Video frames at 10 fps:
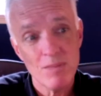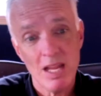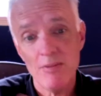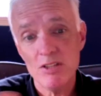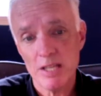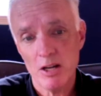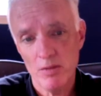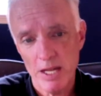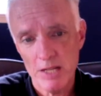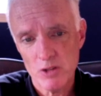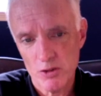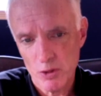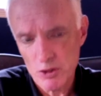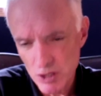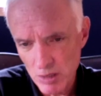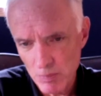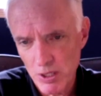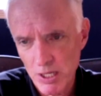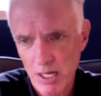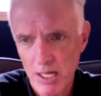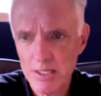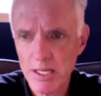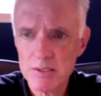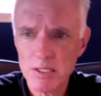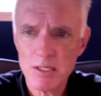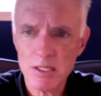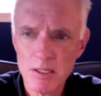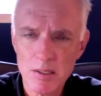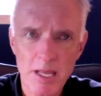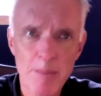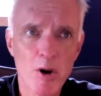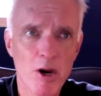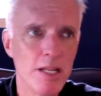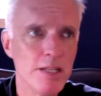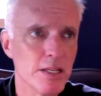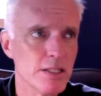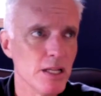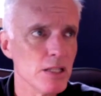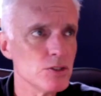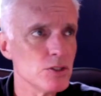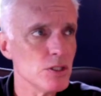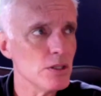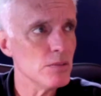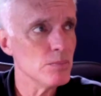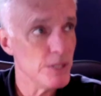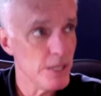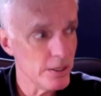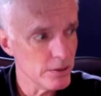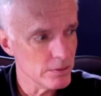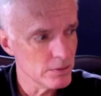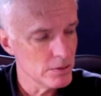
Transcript: Having said all that, it's also interesting to put in context that the mRNA technology that Moderna